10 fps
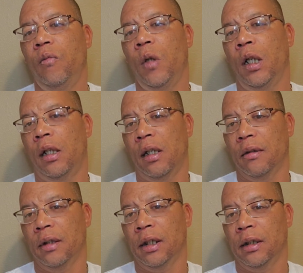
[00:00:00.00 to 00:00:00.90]
Uh,
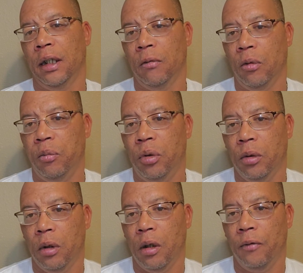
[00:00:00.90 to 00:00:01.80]
think they will
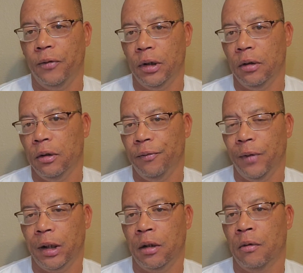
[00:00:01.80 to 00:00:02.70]
pull off this
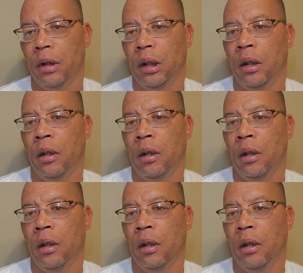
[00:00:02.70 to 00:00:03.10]
victory.